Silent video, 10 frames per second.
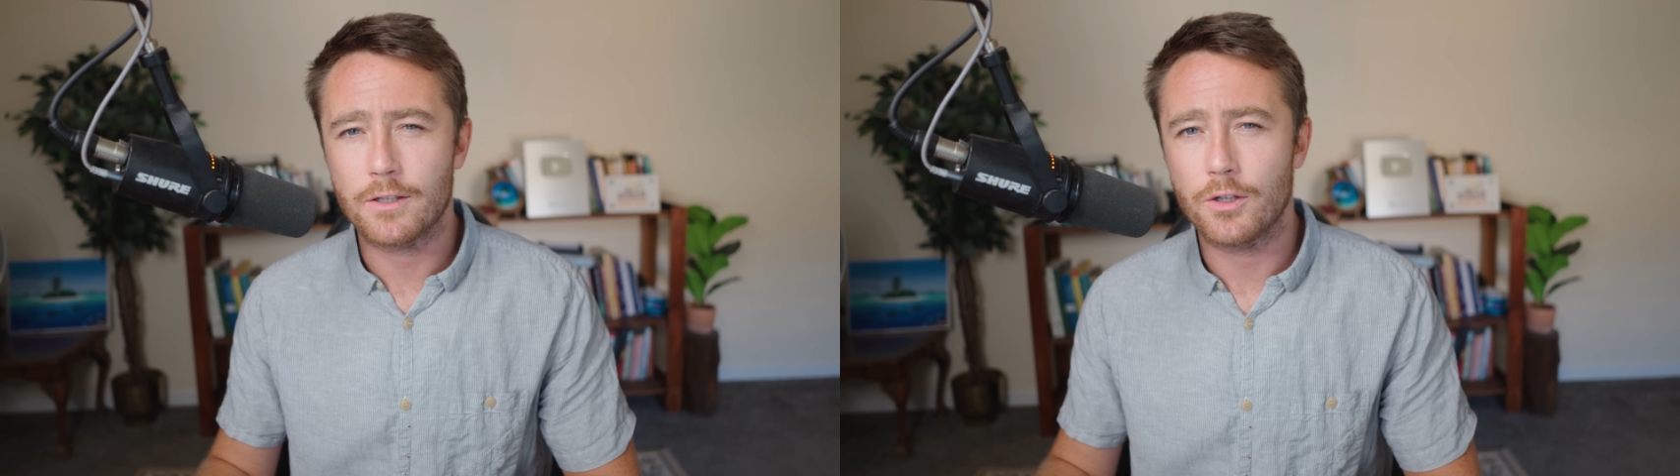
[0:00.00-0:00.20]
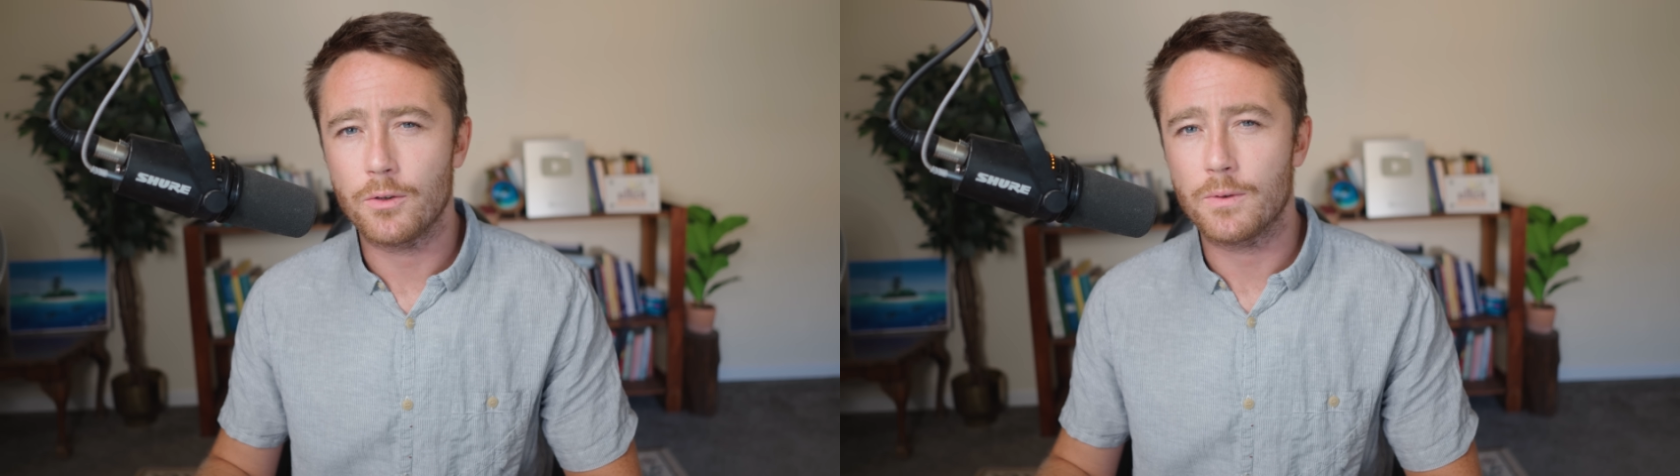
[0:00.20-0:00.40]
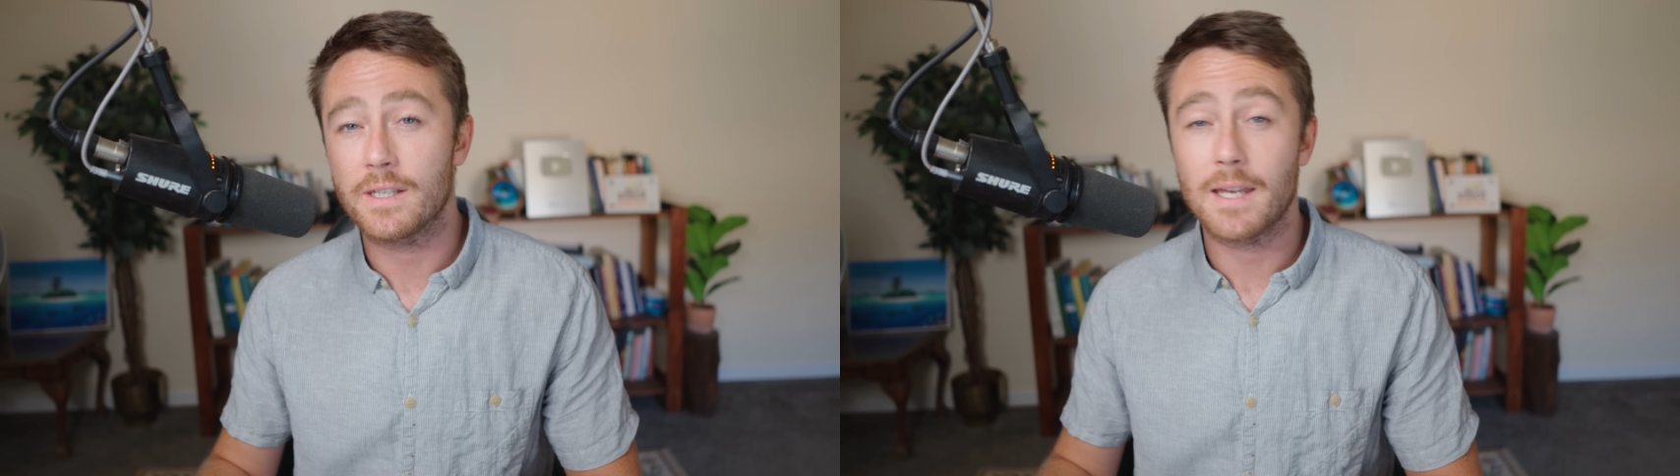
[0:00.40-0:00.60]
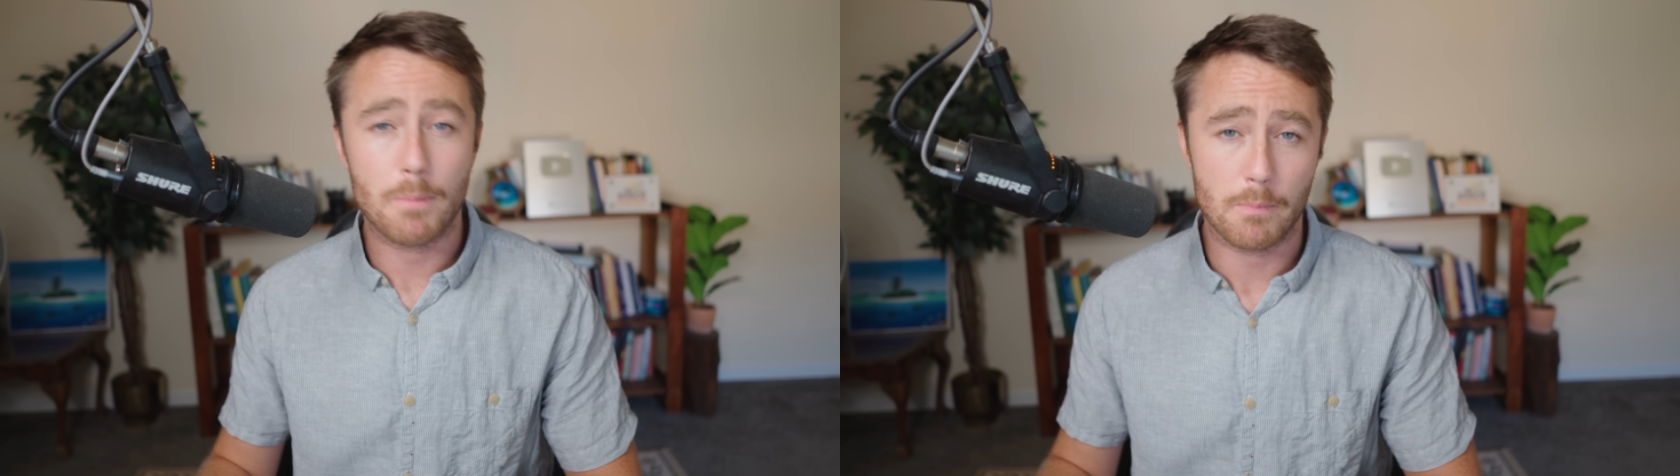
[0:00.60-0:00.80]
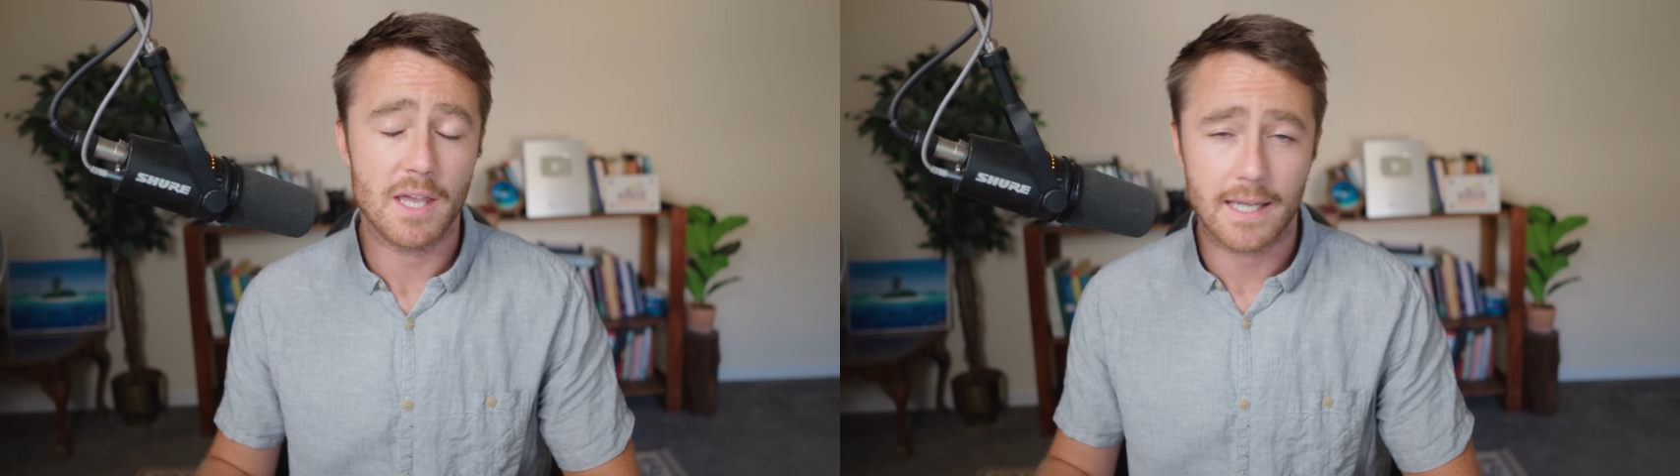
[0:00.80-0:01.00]
to
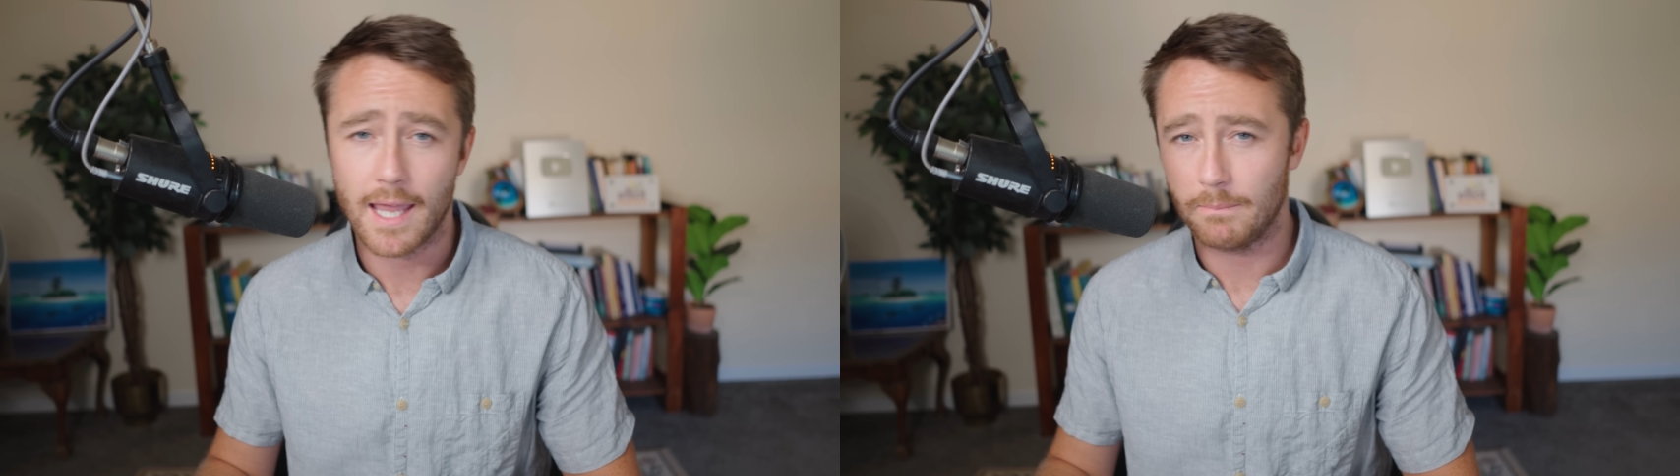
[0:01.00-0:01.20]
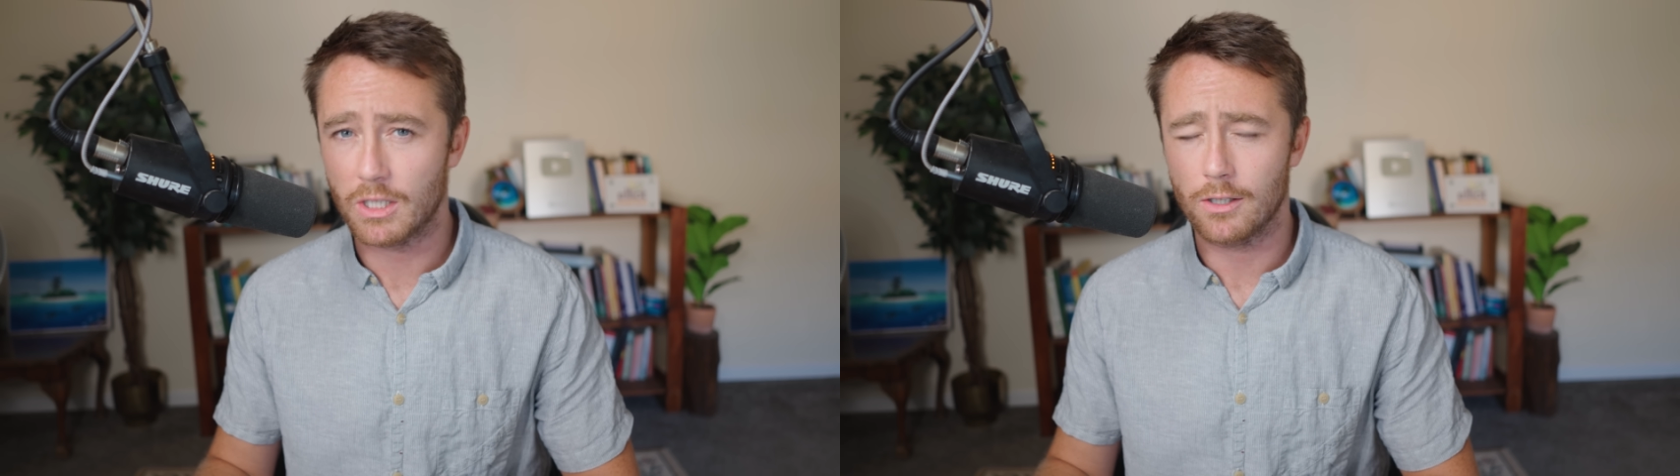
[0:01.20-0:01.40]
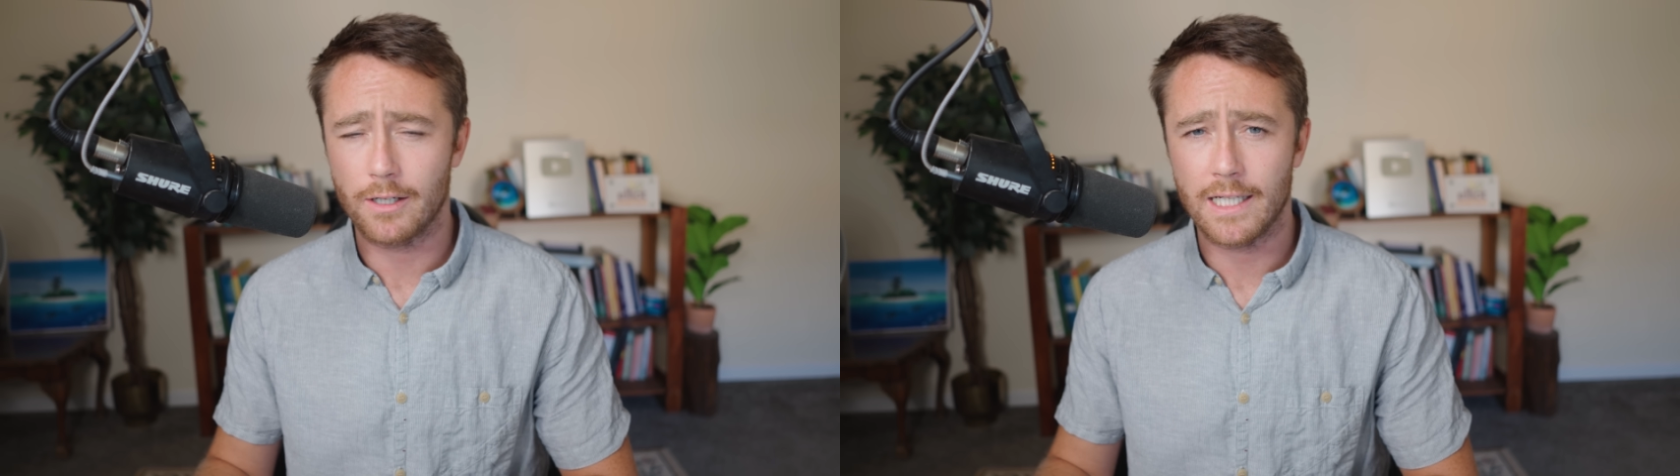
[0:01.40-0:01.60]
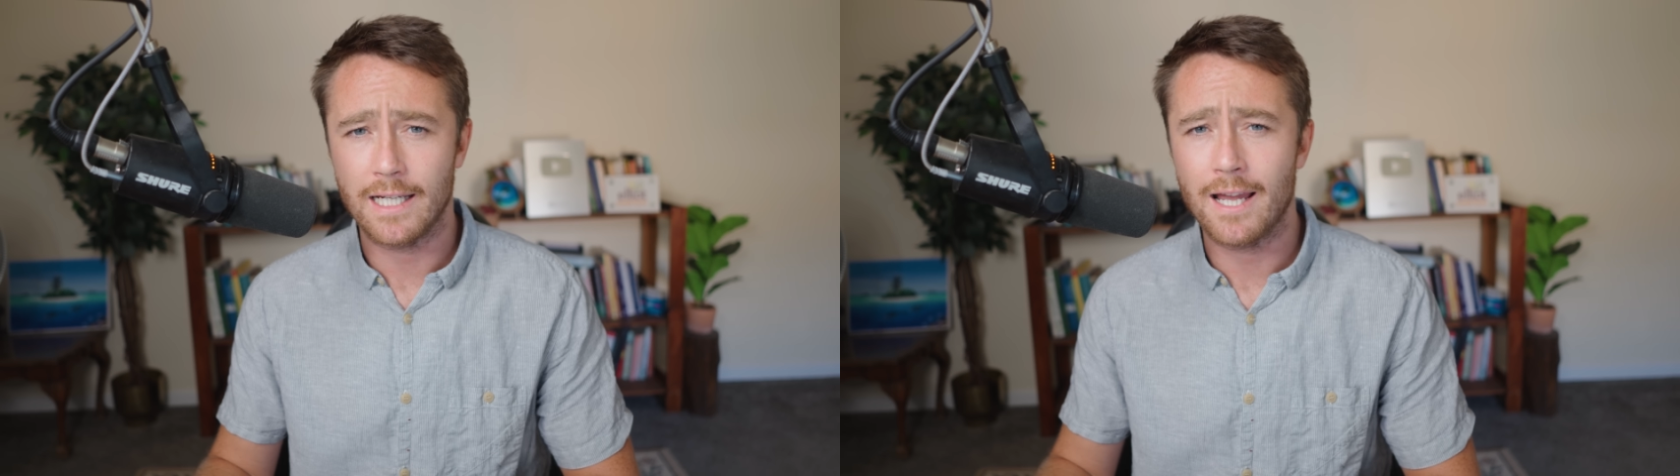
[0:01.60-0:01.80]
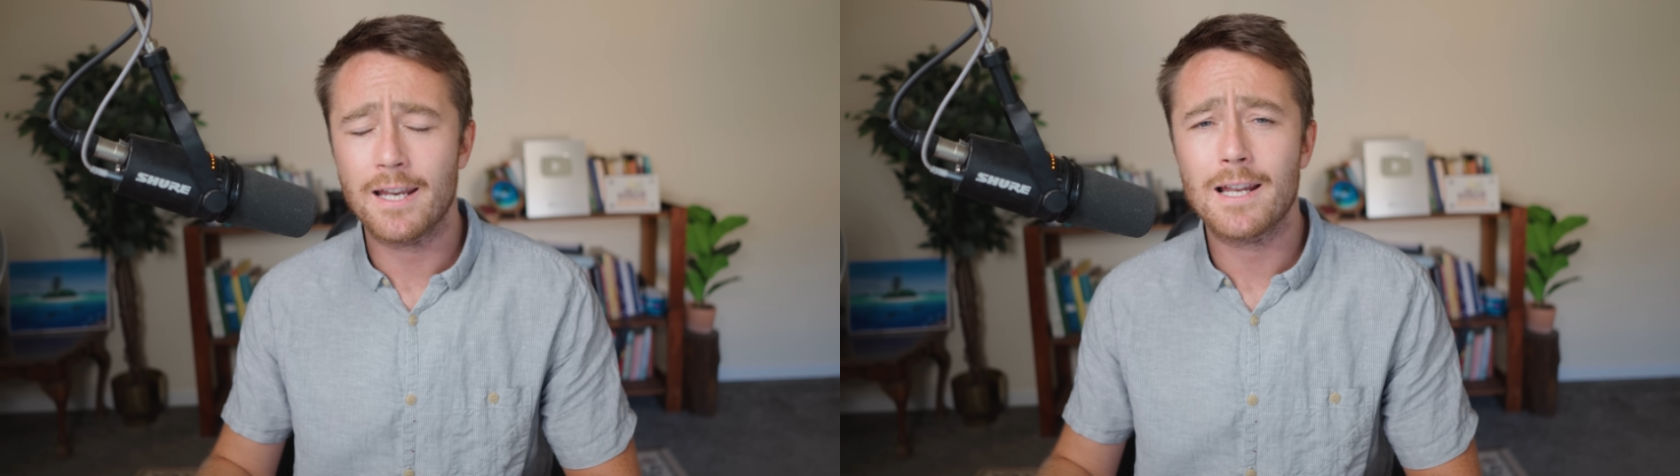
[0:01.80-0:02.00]
step up their game
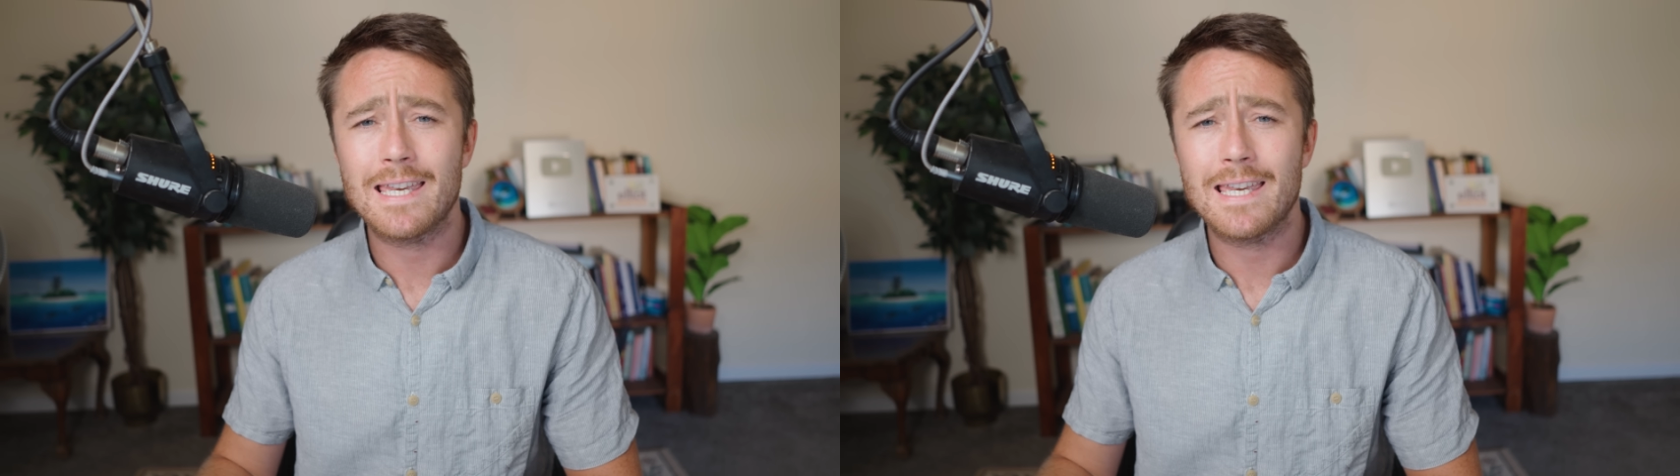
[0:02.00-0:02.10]
slightly and are